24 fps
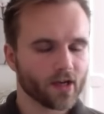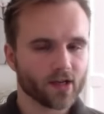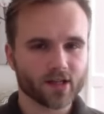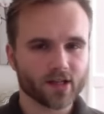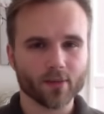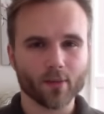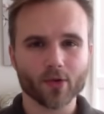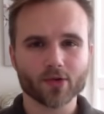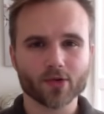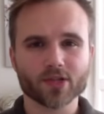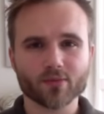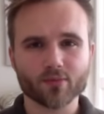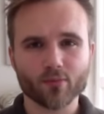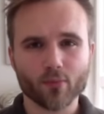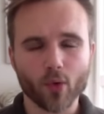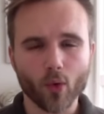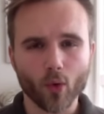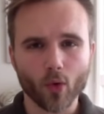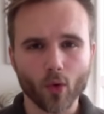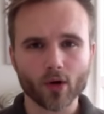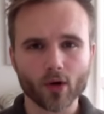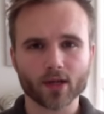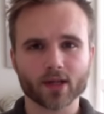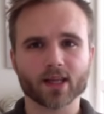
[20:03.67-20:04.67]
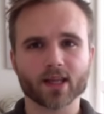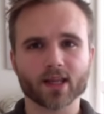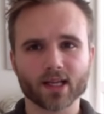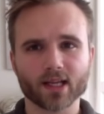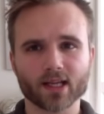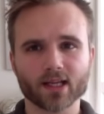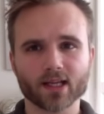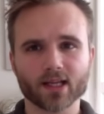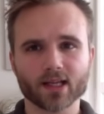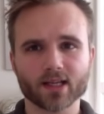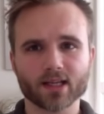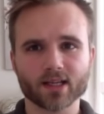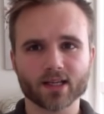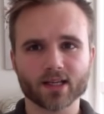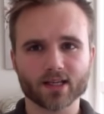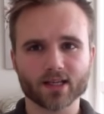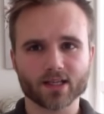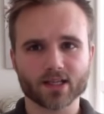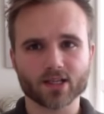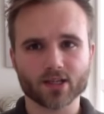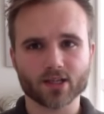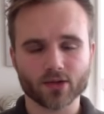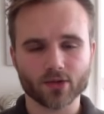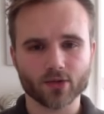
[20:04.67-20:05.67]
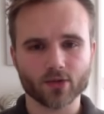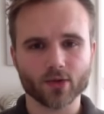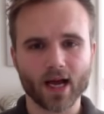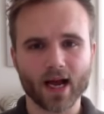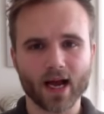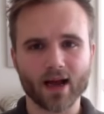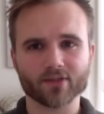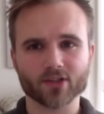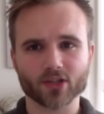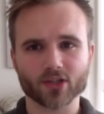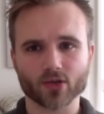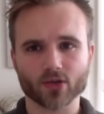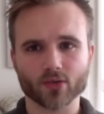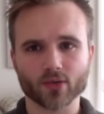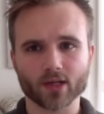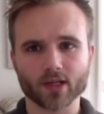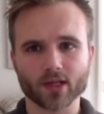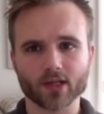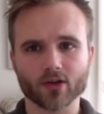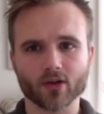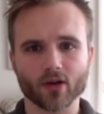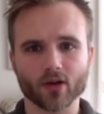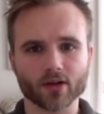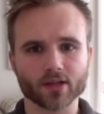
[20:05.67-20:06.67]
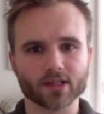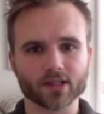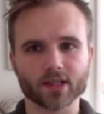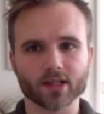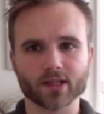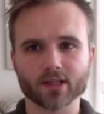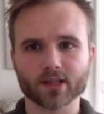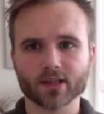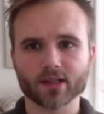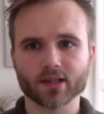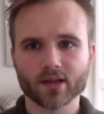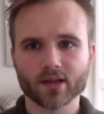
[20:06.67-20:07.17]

The most important thing is you have to create content.